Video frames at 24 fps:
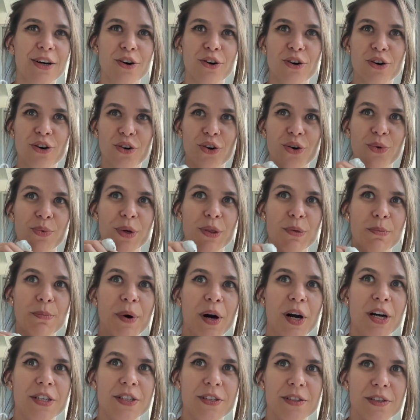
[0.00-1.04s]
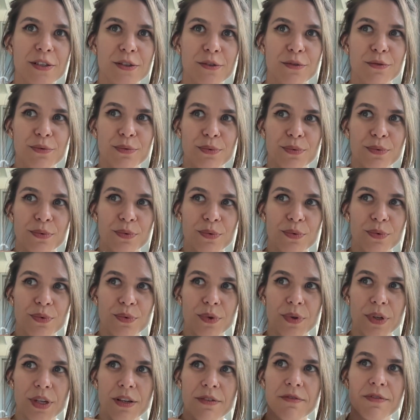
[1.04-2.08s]
or with parts of
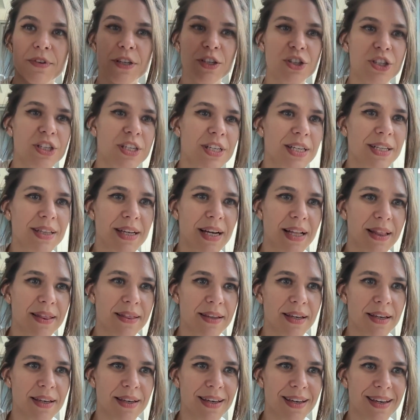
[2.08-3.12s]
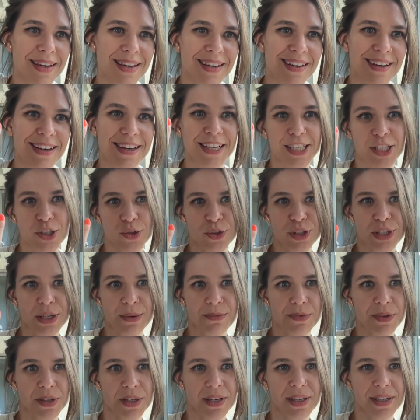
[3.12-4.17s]
envisioning that thinking into
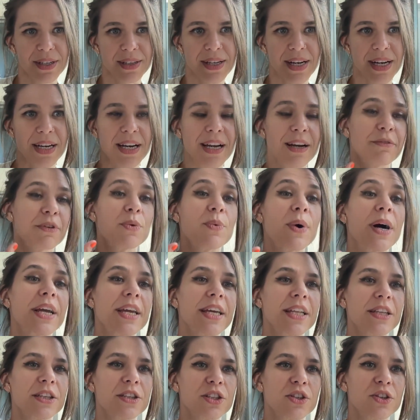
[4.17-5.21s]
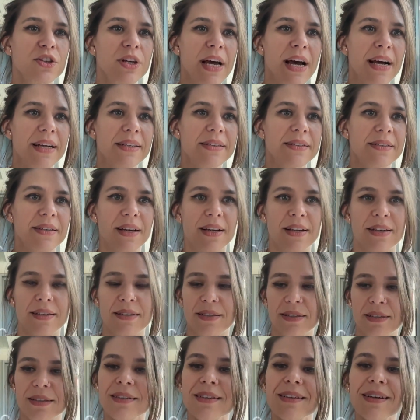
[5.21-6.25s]
something that everyone can look at
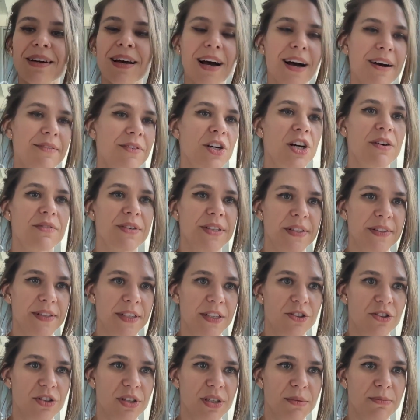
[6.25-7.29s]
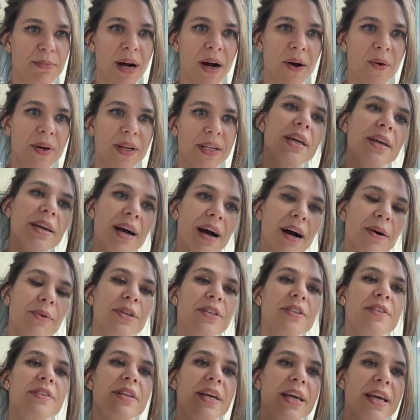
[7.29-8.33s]
and have a conversation about it, how
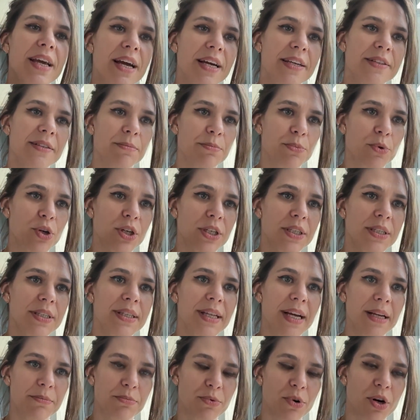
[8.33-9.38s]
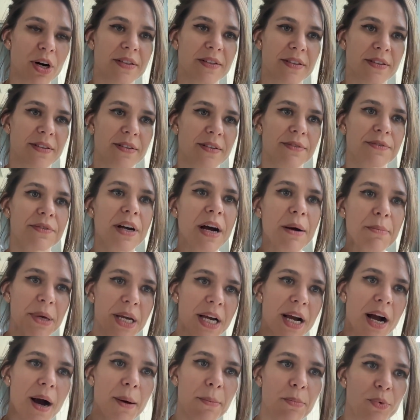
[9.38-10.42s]
does AI support that process of
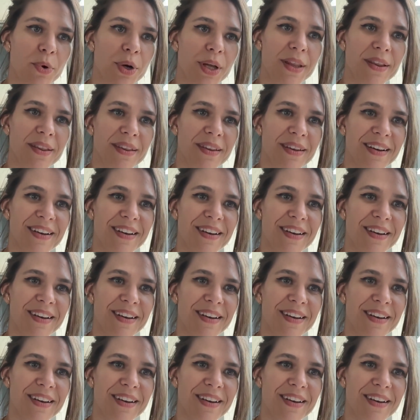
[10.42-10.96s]
coming up with